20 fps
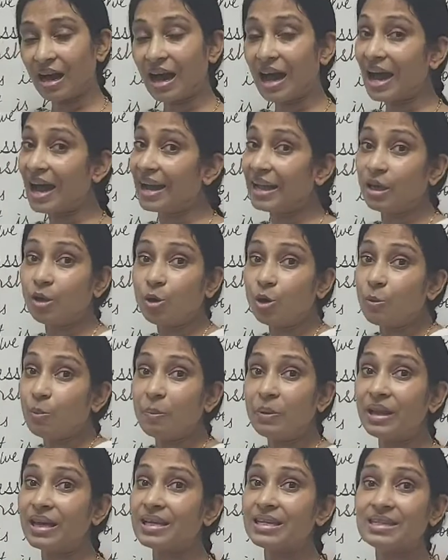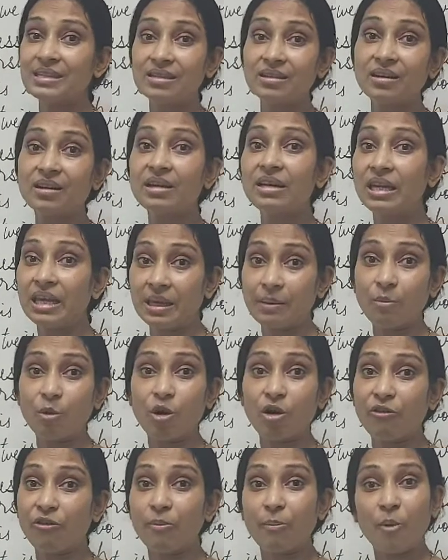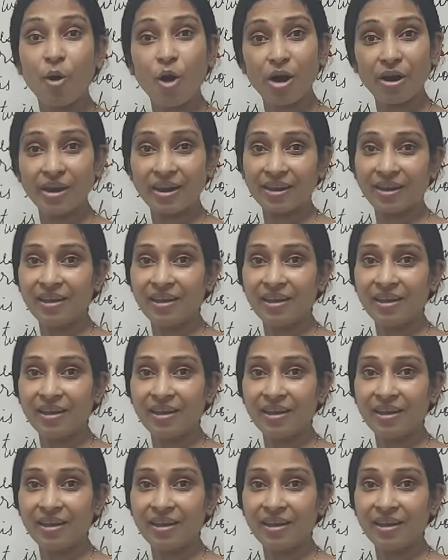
I could place a name of a boy.